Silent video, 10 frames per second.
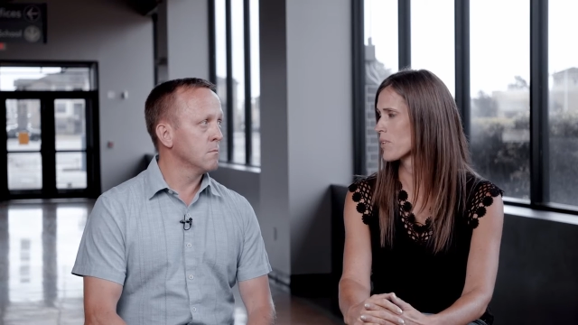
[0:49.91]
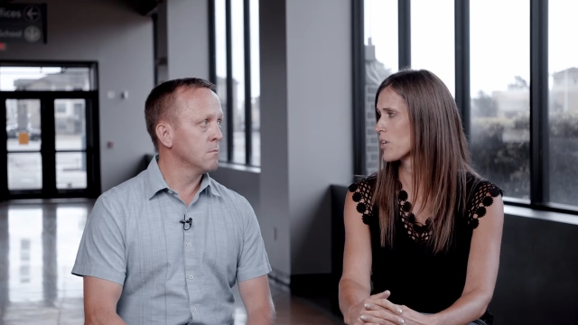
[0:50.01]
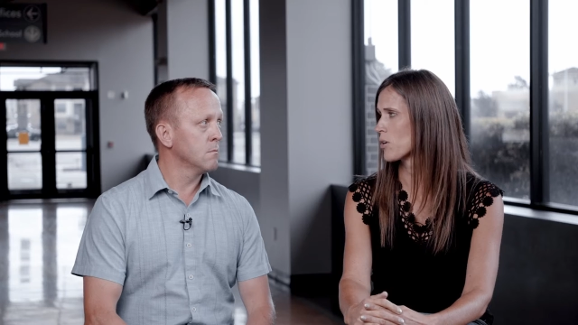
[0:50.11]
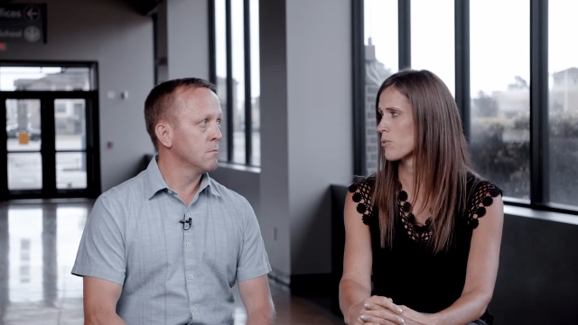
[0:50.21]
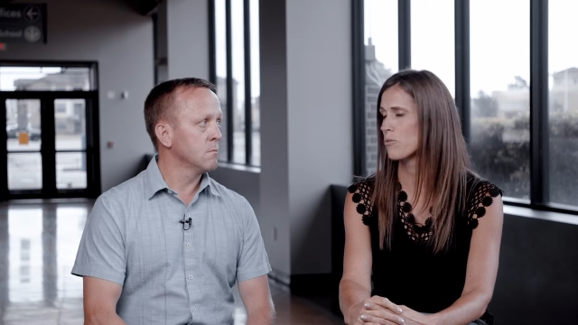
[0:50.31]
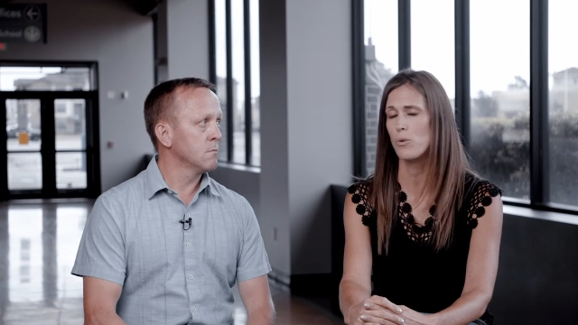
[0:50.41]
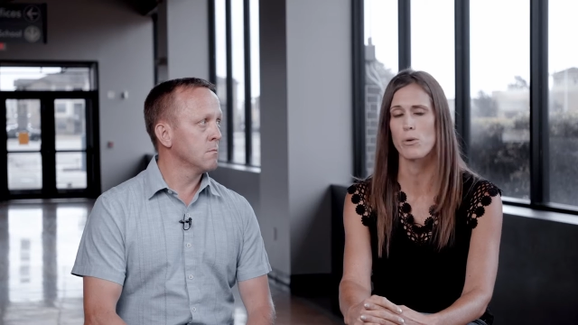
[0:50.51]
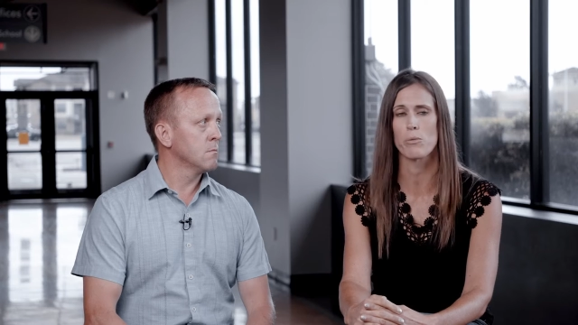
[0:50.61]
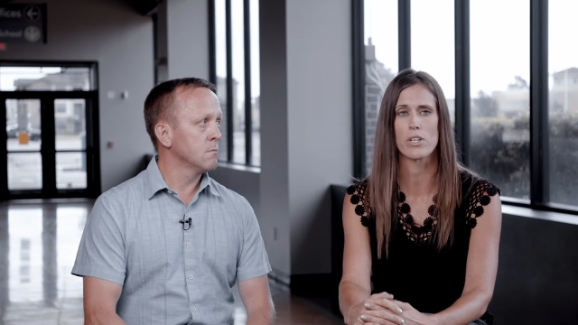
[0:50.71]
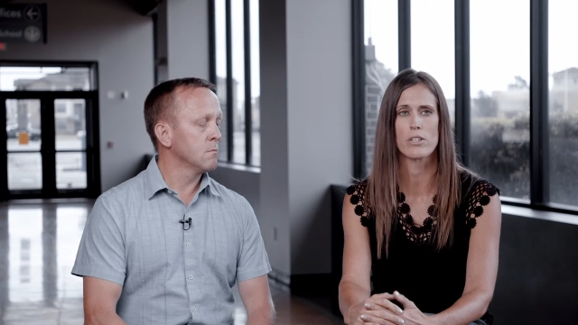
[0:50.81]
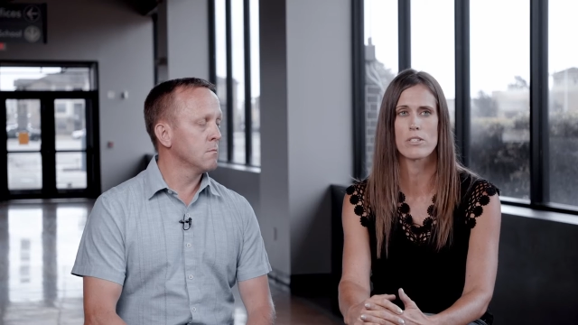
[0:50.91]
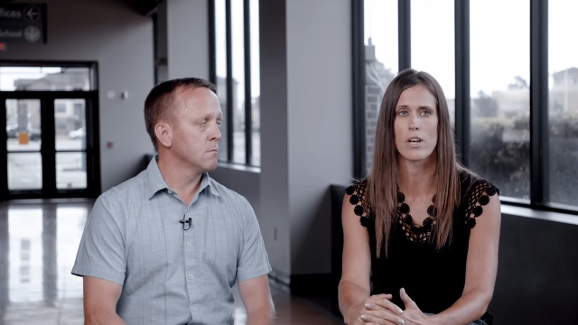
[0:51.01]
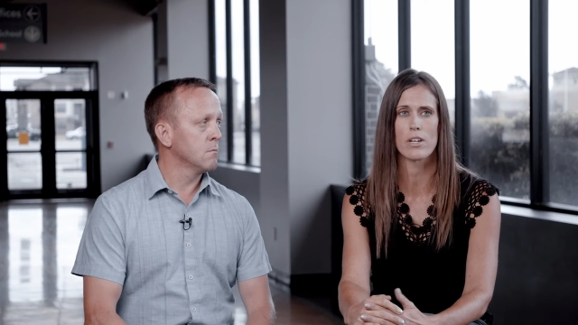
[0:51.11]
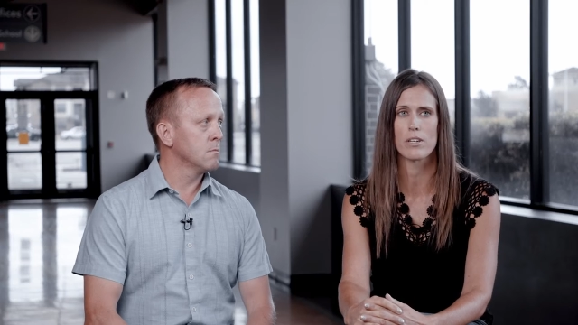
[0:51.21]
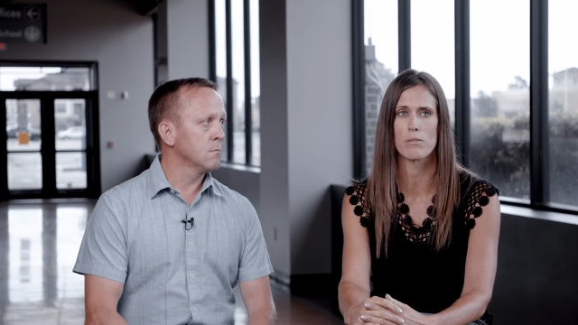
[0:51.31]
Speaker 1: you know before we
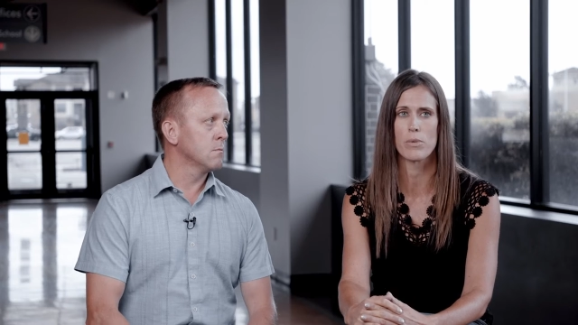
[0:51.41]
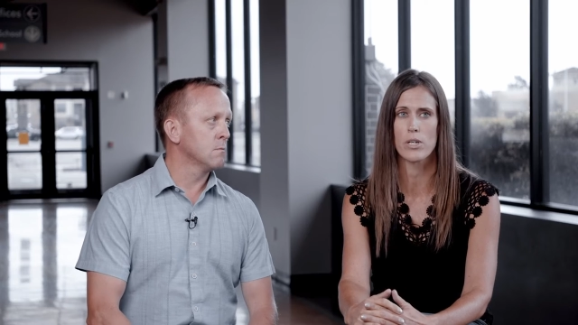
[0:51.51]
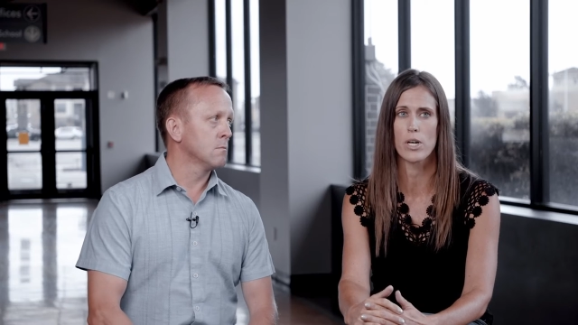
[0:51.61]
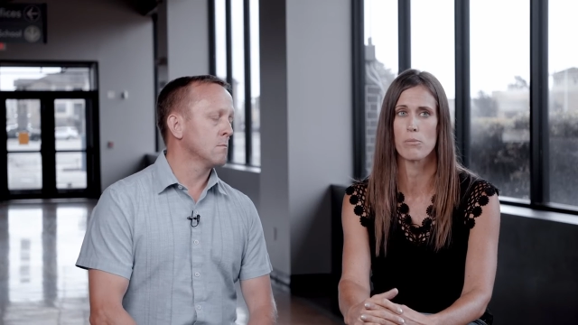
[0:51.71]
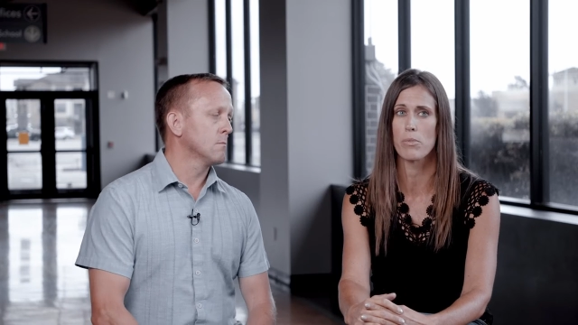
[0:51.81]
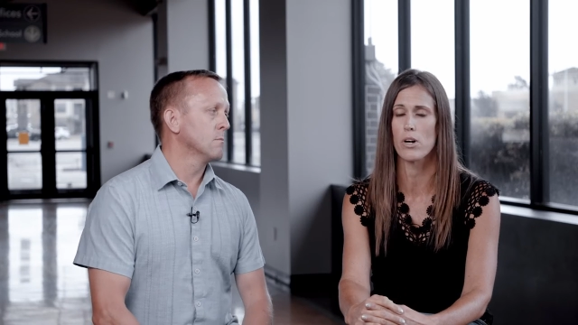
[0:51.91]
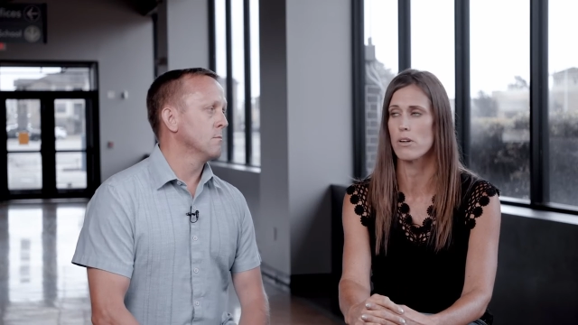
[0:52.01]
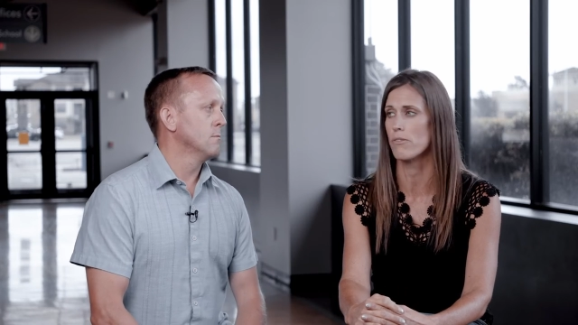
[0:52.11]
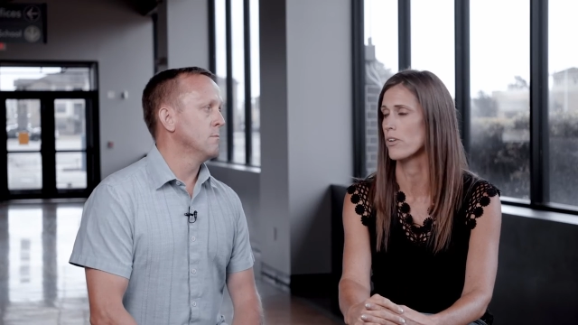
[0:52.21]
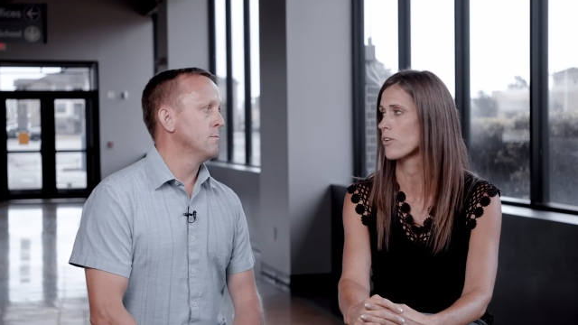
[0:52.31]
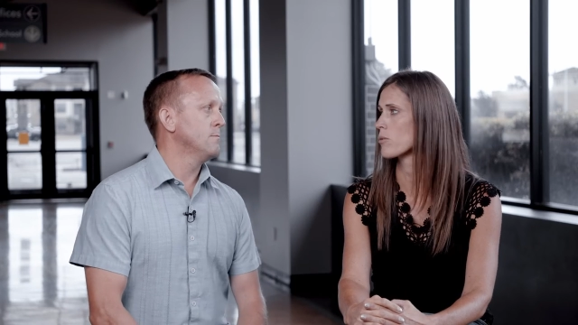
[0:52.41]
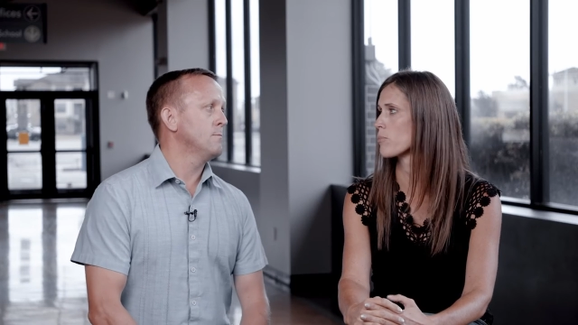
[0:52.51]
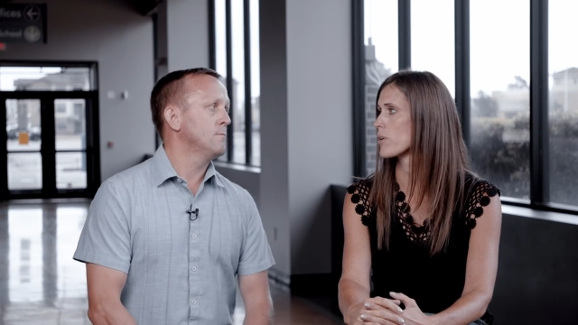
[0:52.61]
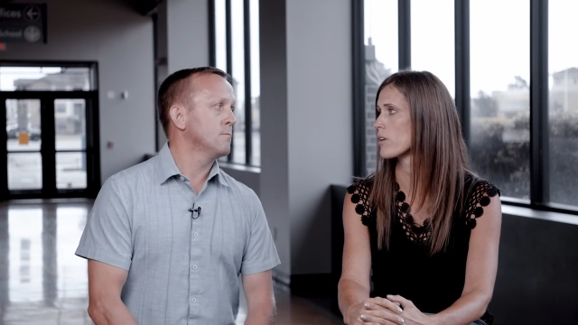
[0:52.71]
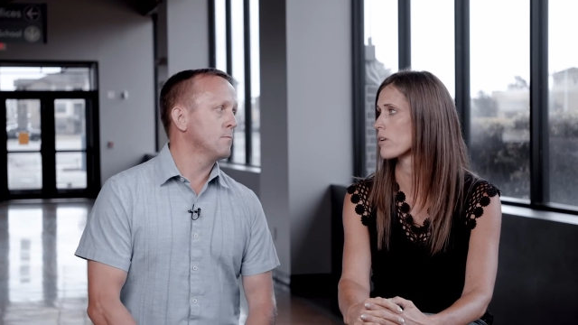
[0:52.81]
decided to become part of a group
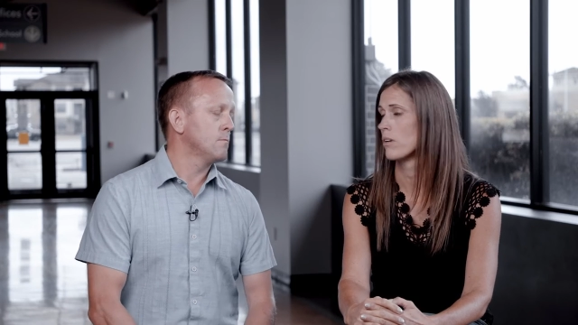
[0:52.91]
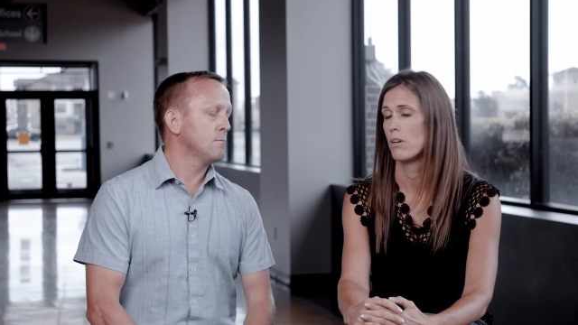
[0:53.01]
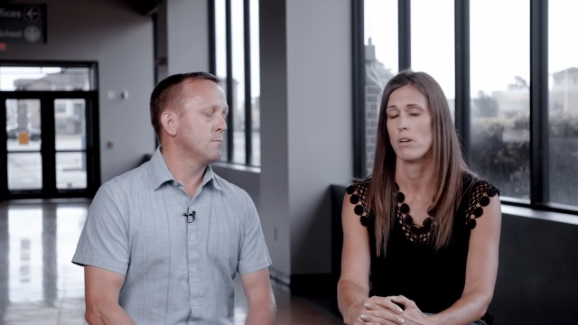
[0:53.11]
and